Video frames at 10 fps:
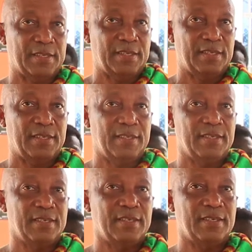
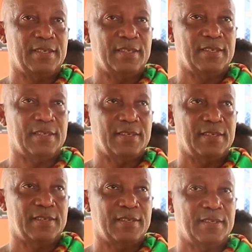
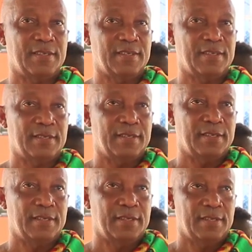
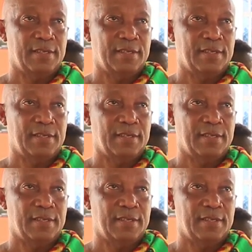(not speaking)